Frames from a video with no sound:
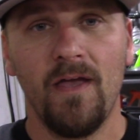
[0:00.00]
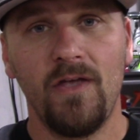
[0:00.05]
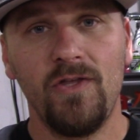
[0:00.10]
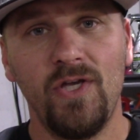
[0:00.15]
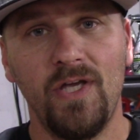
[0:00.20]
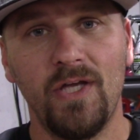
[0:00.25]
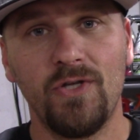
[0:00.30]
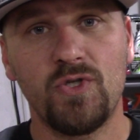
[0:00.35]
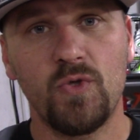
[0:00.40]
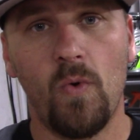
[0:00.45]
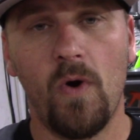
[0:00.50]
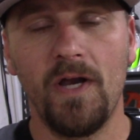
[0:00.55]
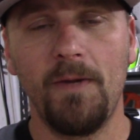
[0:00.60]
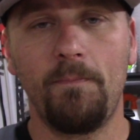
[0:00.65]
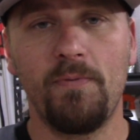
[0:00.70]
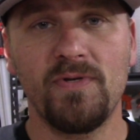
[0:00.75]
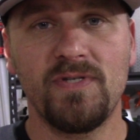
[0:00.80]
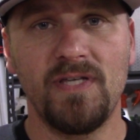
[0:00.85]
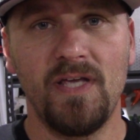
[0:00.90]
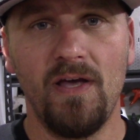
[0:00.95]
and you get
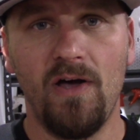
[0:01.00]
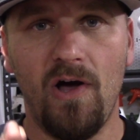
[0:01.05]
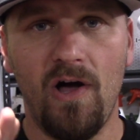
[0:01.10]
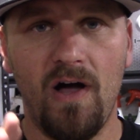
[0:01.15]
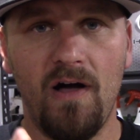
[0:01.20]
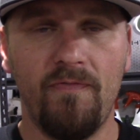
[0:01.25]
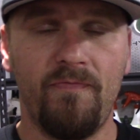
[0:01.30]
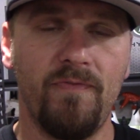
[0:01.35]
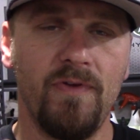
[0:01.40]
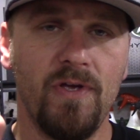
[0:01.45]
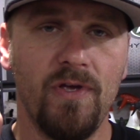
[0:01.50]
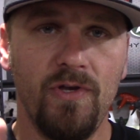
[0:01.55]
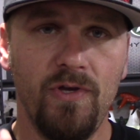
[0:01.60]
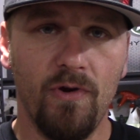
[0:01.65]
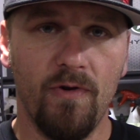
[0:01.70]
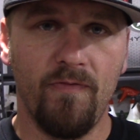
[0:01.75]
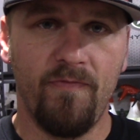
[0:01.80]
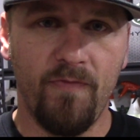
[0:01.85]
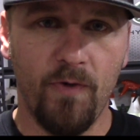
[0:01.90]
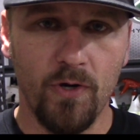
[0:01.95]
20% off
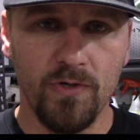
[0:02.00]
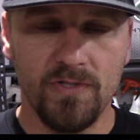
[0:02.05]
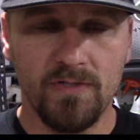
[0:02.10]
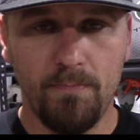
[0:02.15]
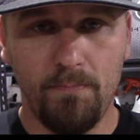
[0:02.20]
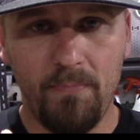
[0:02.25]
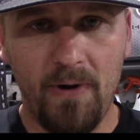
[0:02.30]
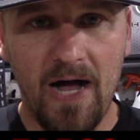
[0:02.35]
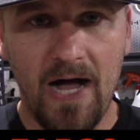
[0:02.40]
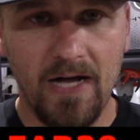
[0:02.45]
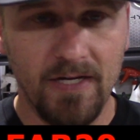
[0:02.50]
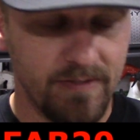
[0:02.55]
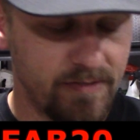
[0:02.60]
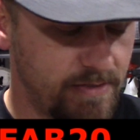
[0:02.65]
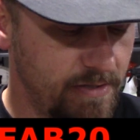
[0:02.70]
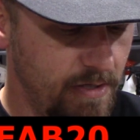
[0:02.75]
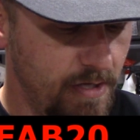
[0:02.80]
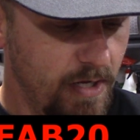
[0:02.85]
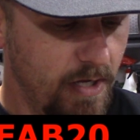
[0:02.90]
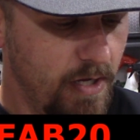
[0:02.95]
your first
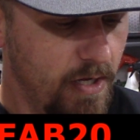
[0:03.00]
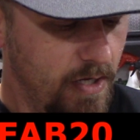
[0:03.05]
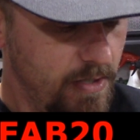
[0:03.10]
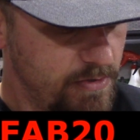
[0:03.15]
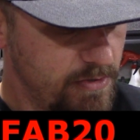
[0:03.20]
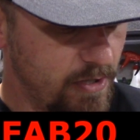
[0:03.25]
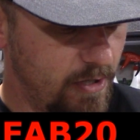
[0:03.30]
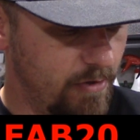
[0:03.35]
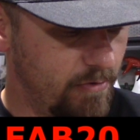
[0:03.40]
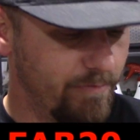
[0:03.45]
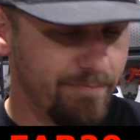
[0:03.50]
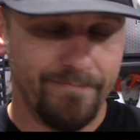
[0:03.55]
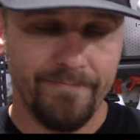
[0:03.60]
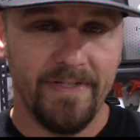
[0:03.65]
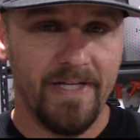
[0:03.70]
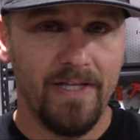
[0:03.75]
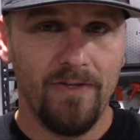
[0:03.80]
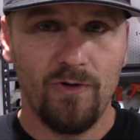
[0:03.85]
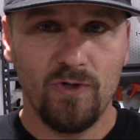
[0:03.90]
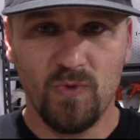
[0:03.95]
box. So
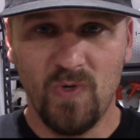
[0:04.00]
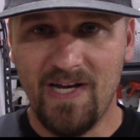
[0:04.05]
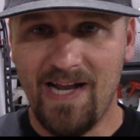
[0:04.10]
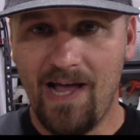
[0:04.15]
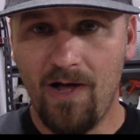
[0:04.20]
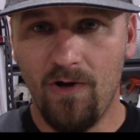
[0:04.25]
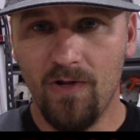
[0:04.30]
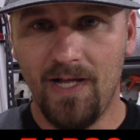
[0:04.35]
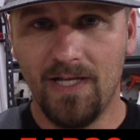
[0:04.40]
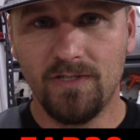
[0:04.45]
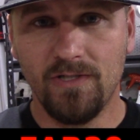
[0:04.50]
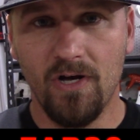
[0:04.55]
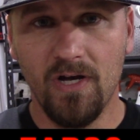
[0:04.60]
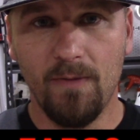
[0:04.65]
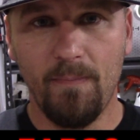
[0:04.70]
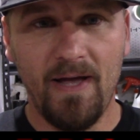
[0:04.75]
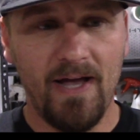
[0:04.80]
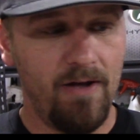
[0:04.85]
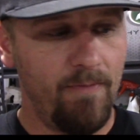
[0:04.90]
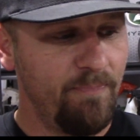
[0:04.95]
there's really not a whole lot to talk
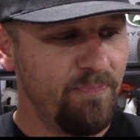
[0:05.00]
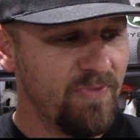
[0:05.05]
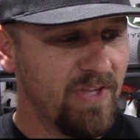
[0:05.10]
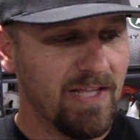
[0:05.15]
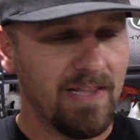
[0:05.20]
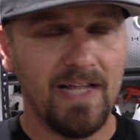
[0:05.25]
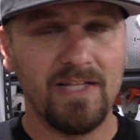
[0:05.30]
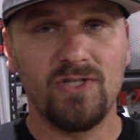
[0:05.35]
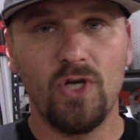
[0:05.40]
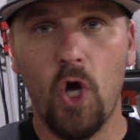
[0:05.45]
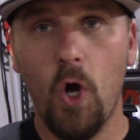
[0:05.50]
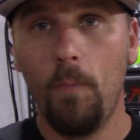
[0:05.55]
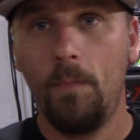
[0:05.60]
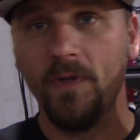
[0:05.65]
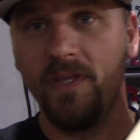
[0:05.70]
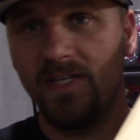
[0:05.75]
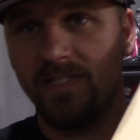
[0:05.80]
about. Let's open